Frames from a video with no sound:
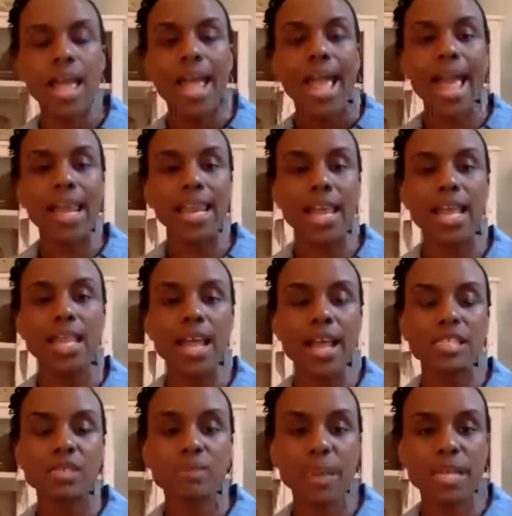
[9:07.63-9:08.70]
And in that
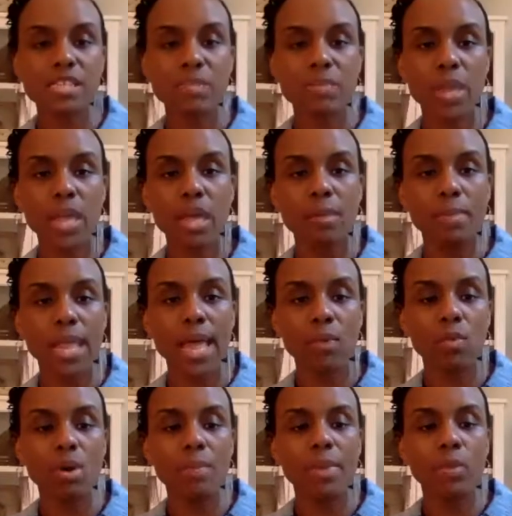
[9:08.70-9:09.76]
space of being a Black
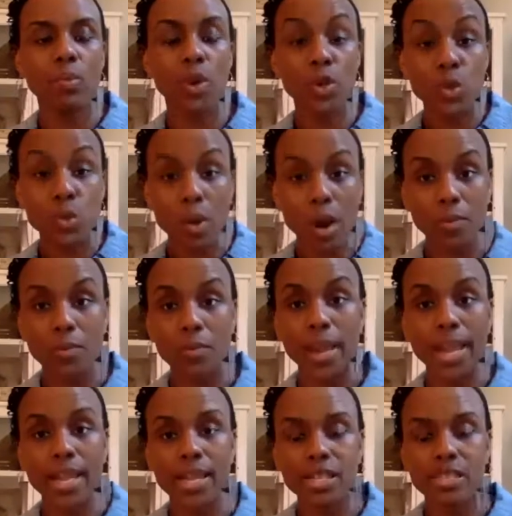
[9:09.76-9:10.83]
woman where you are
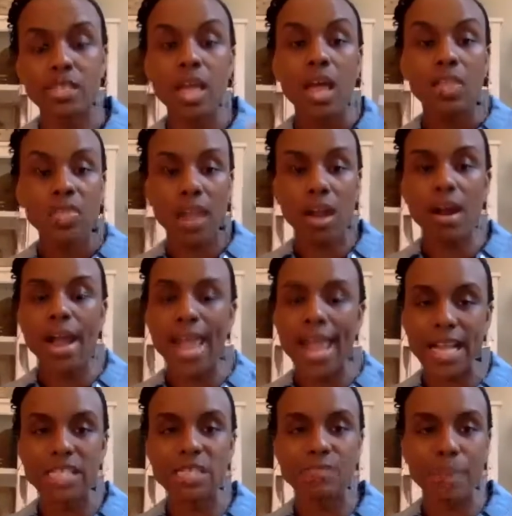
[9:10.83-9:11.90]
raised, there are
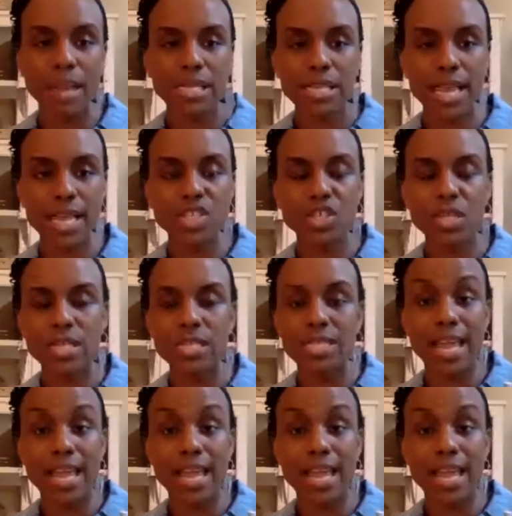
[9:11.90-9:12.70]
expectations.